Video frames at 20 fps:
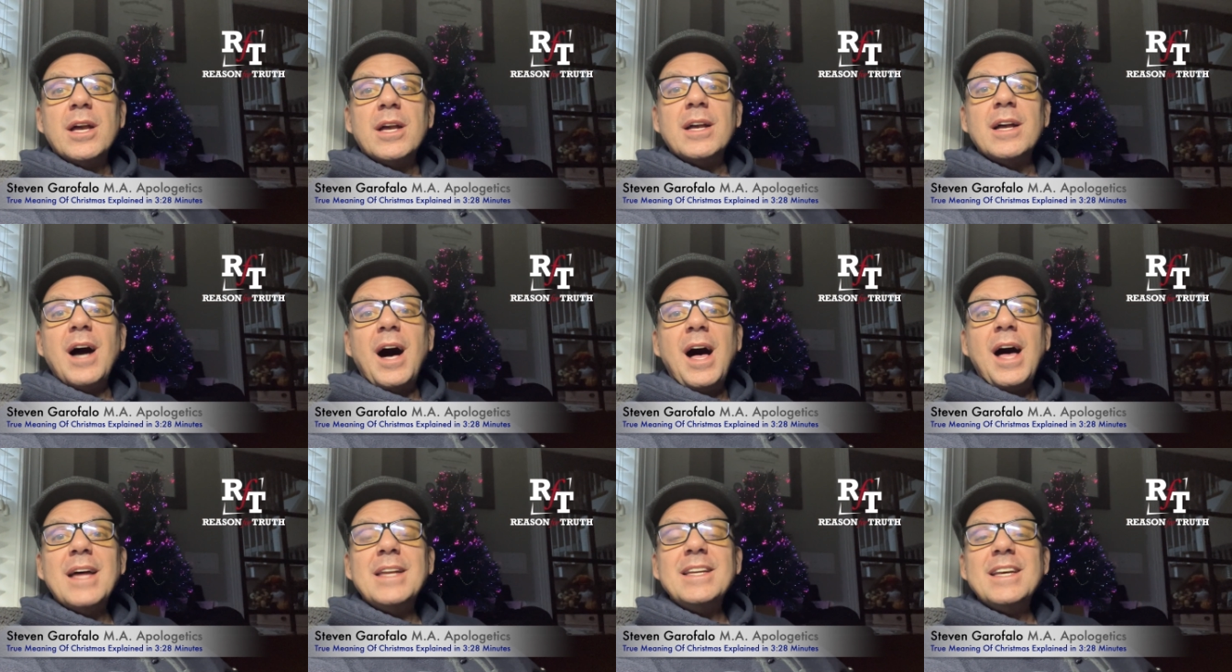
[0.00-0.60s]

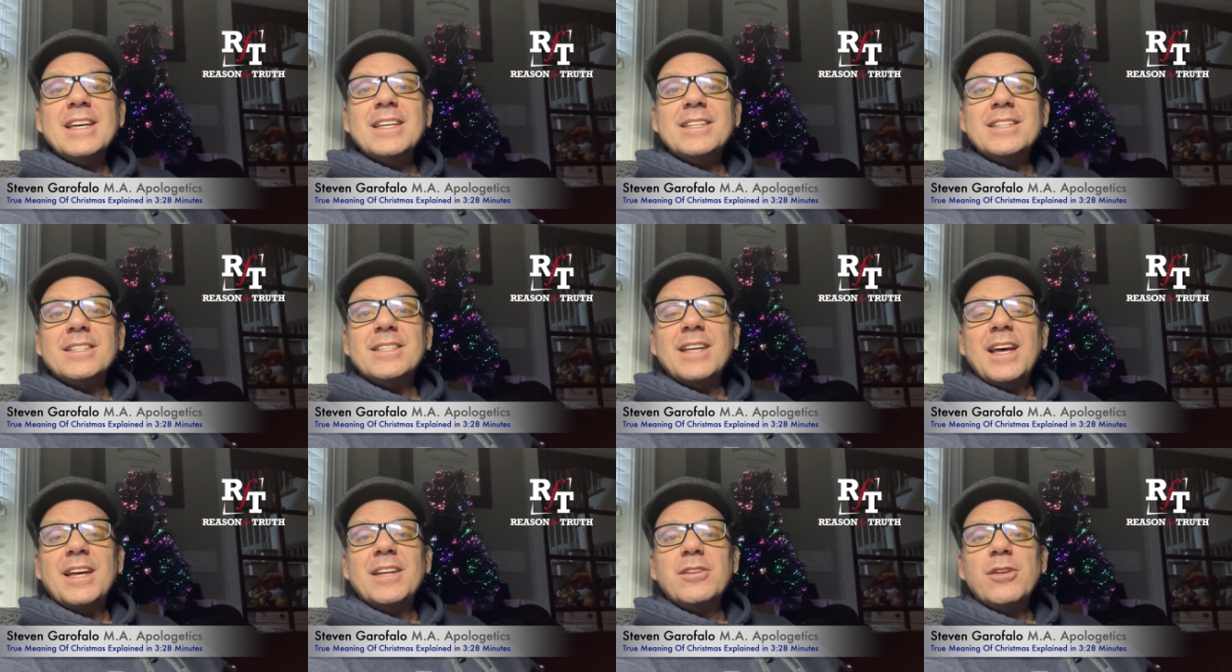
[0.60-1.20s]
God
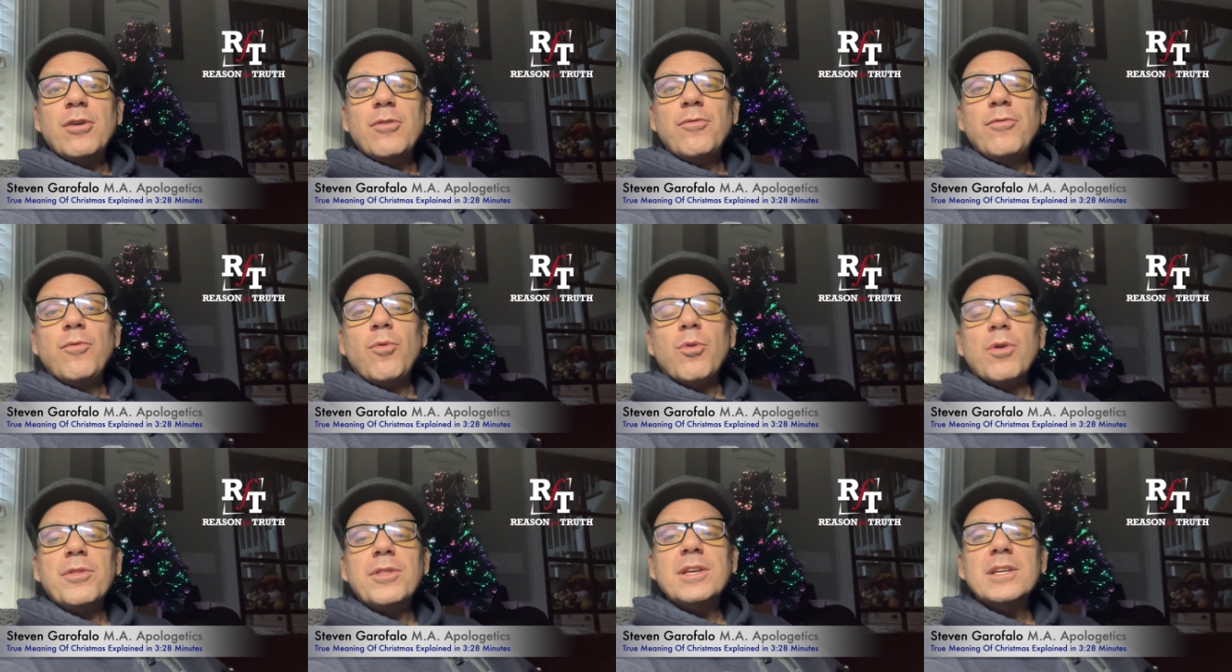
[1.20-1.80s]
sent
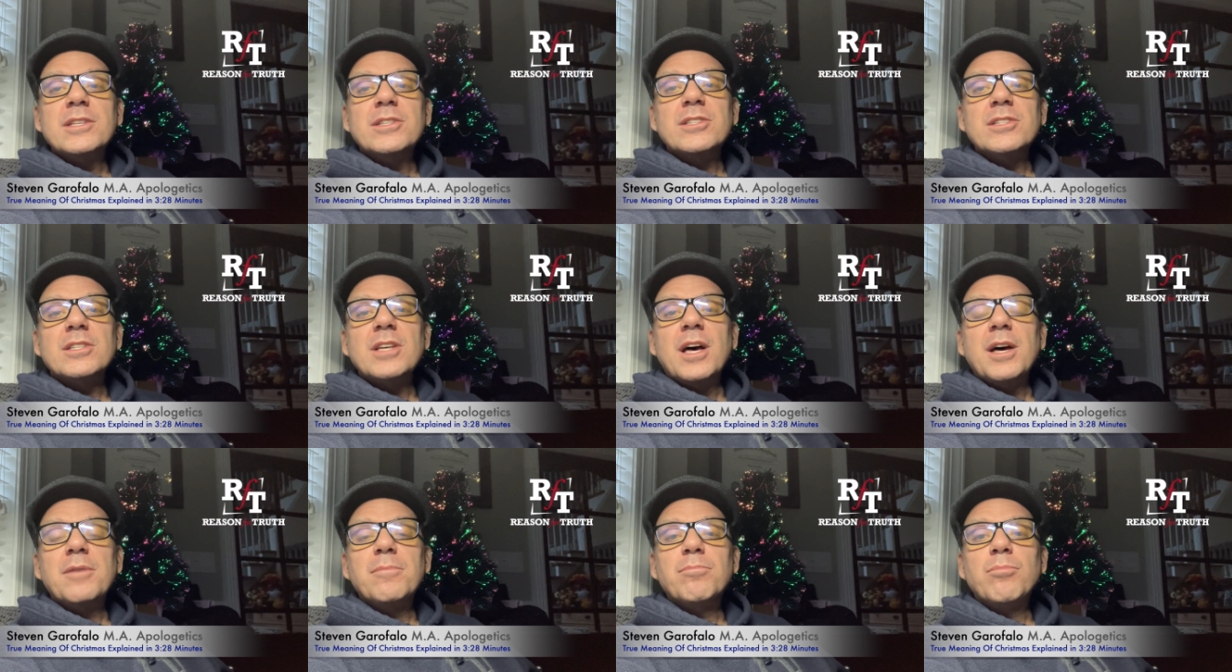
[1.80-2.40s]
forth his
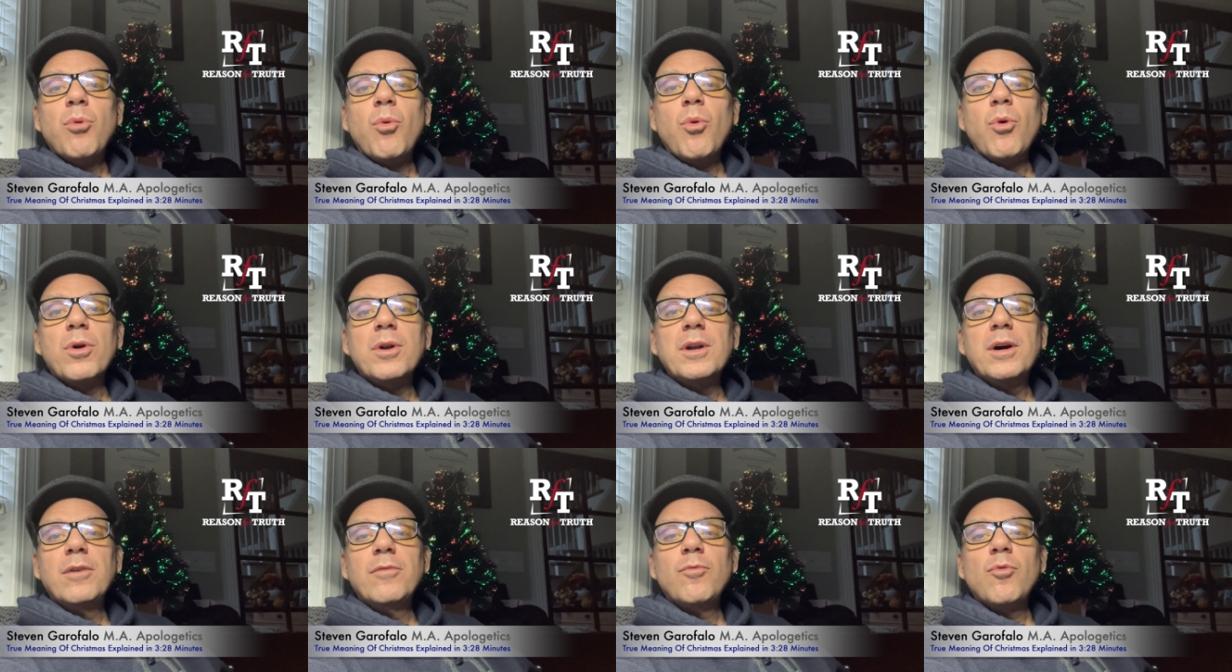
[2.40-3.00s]
Son,
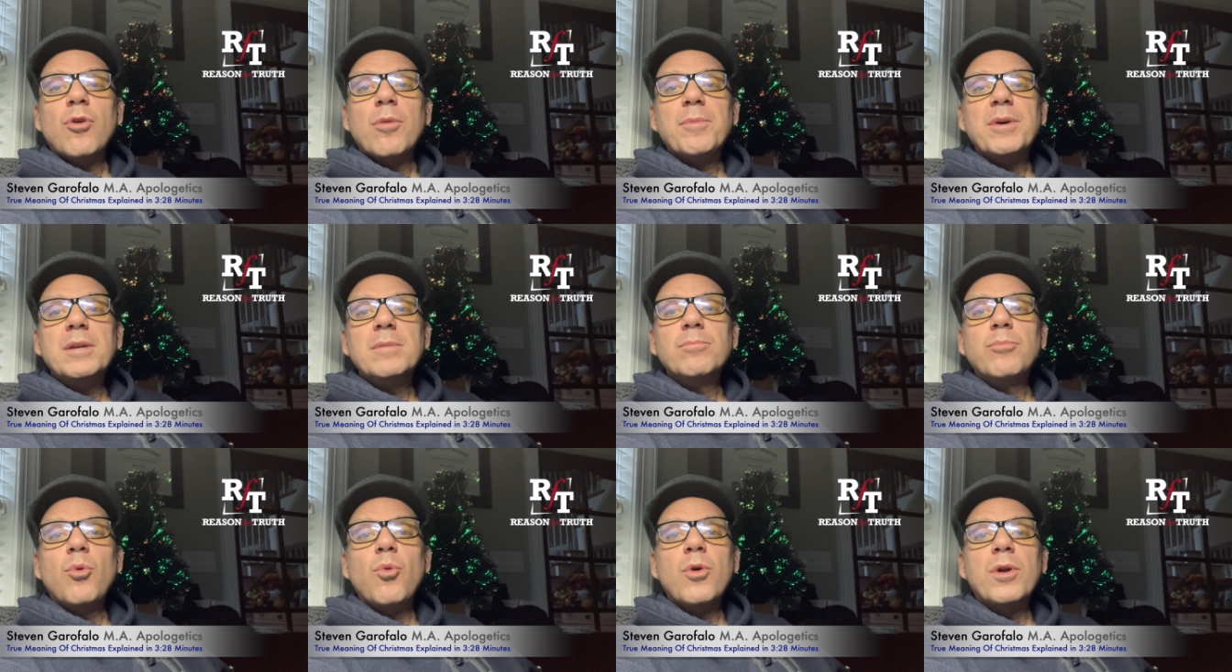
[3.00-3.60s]
born of woman,
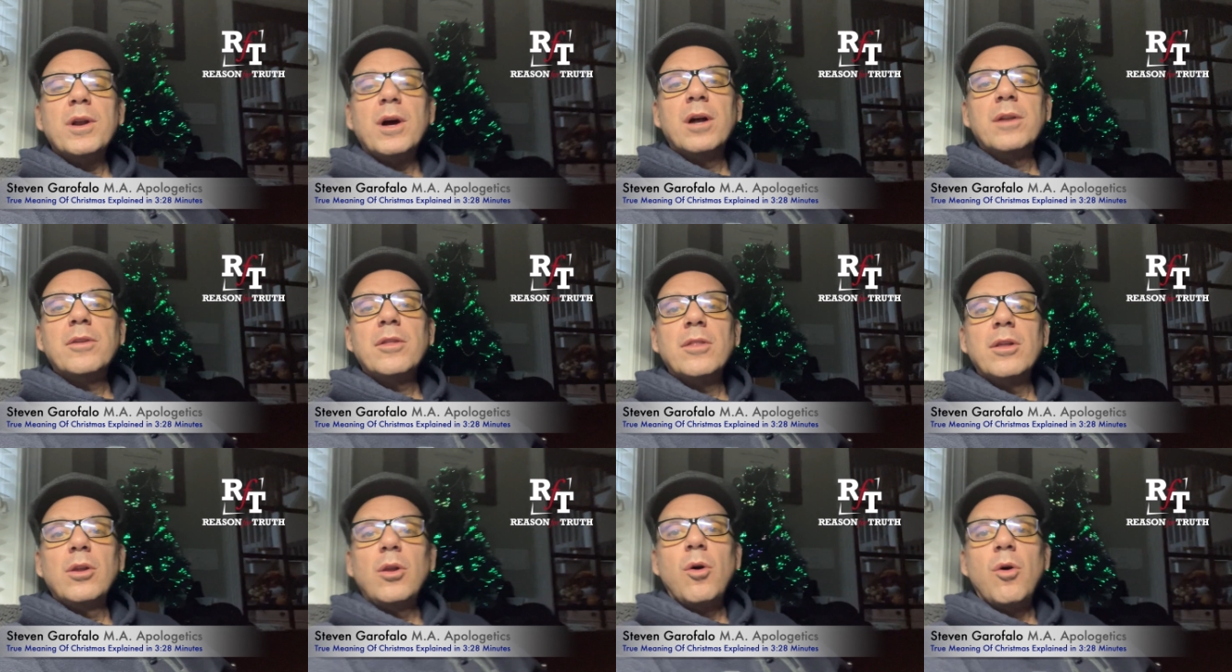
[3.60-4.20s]
born under
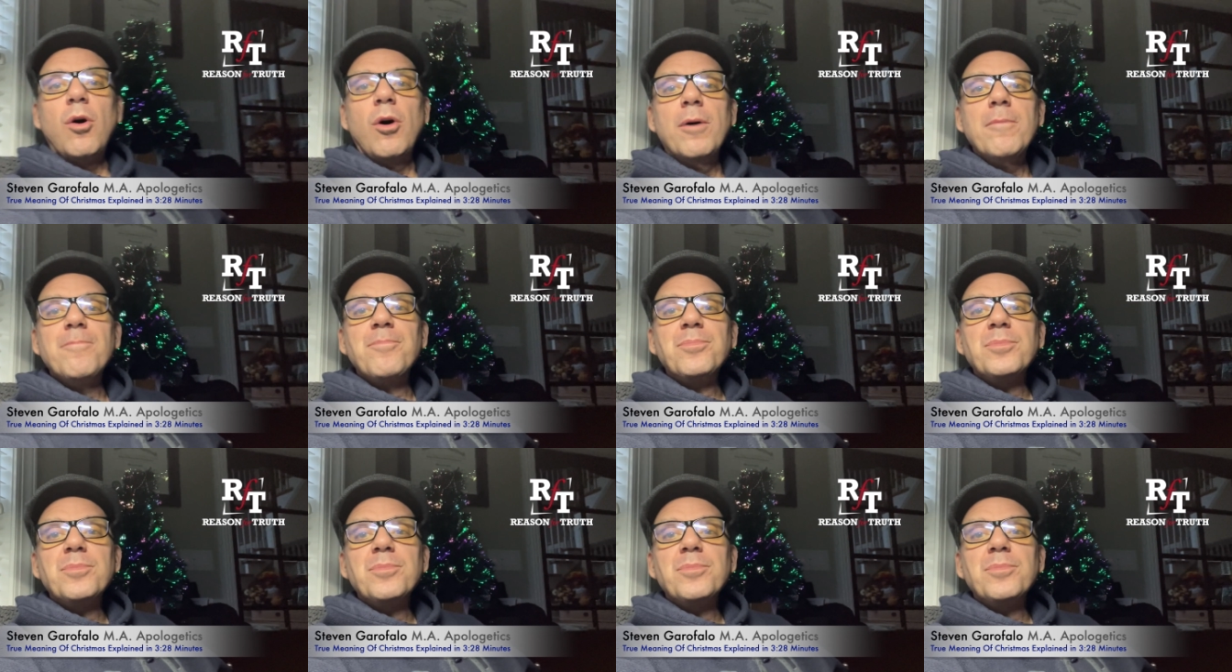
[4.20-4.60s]
the law,